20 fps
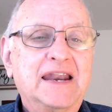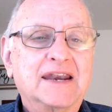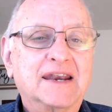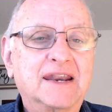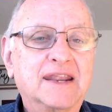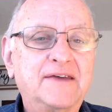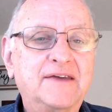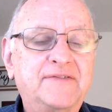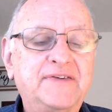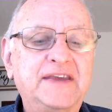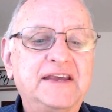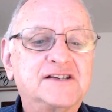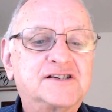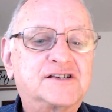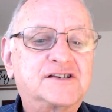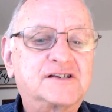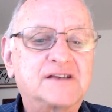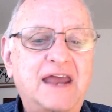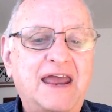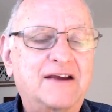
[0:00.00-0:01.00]
living
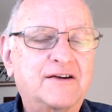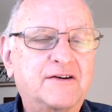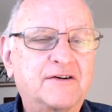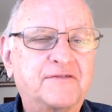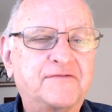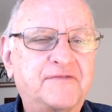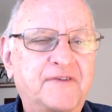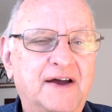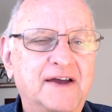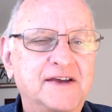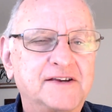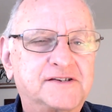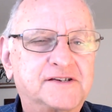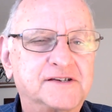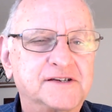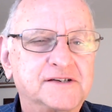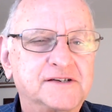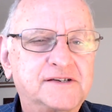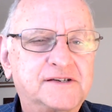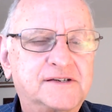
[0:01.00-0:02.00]

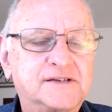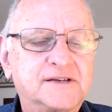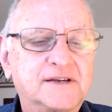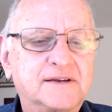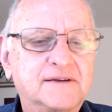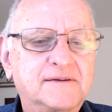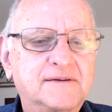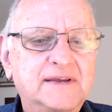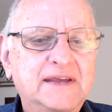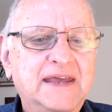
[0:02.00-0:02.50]
sacrifices